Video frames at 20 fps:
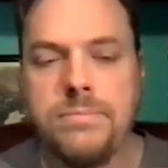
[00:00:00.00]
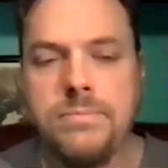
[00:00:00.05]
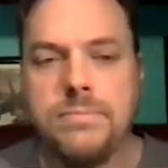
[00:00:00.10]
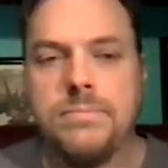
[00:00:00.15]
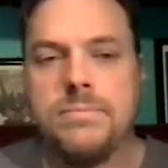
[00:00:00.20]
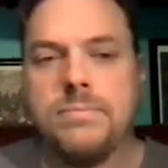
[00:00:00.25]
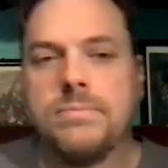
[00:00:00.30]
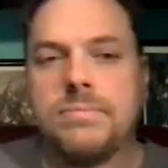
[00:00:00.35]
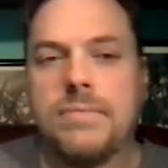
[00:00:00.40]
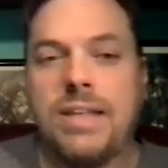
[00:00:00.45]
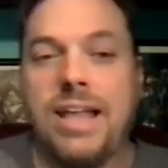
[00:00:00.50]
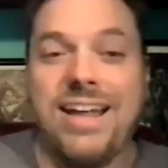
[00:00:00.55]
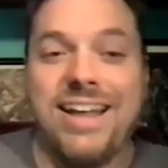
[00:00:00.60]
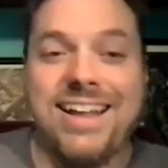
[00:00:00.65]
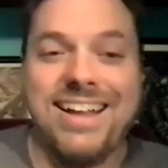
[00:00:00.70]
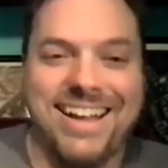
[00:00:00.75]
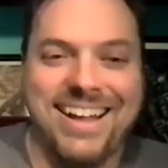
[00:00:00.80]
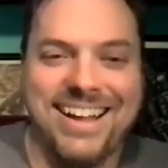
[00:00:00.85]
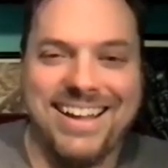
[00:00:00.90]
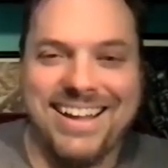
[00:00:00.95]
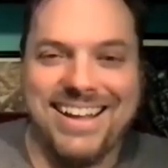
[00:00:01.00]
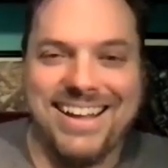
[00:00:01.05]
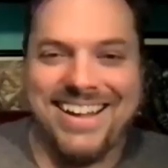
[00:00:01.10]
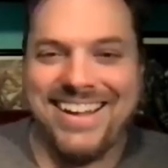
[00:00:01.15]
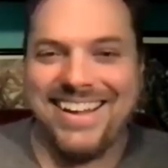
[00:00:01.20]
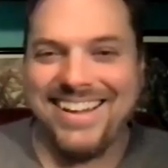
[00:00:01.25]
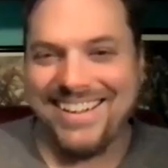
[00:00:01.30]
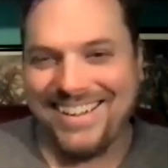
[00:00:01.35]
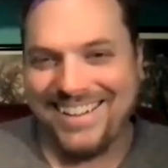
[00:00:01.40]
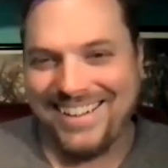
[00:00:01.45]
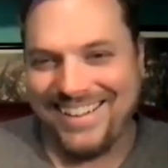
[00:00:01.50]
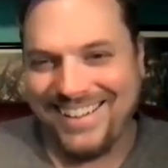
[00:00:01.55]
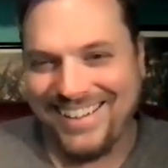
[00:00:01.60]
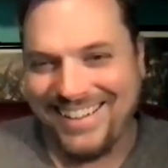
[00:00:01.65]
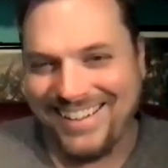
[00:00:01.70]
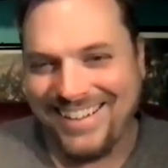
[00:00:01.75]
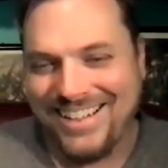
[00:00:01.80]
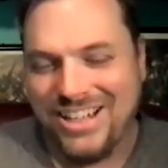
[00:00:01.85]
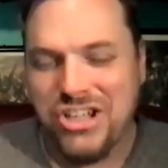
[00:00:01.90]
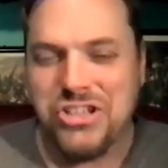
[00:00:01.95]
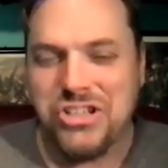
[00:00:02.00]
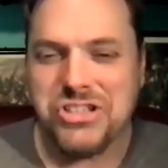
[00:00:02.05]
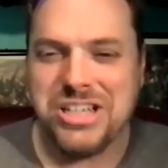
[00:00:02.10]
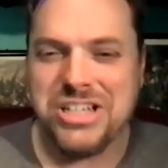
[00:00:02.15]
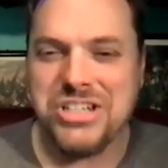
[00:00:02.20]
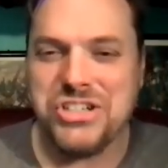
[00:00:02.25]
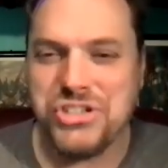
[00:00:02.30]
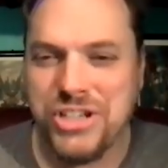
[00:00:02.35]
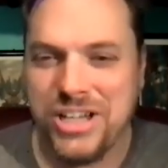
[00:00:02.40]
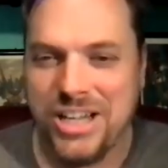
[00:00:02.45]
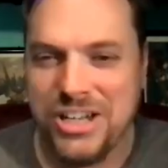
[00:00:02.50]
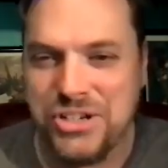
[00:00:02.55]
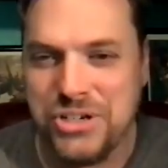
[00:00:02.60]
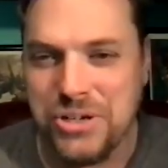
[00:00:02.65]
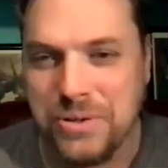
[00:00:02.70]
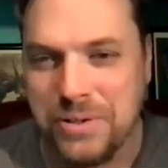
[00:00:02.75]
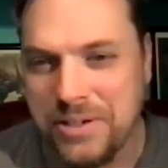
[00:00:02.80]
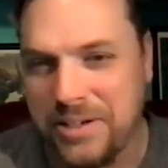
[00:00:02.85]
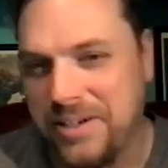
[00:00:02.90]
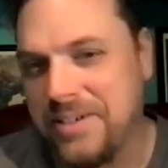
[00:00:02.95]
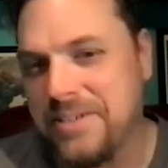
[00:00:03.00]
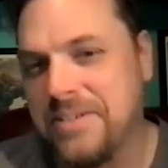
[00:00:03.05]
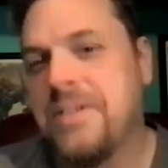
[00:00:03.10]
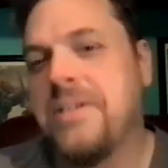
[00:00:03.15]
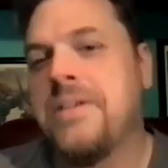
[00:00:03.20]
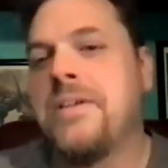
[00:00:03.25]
Let's get G.I. Joe in here.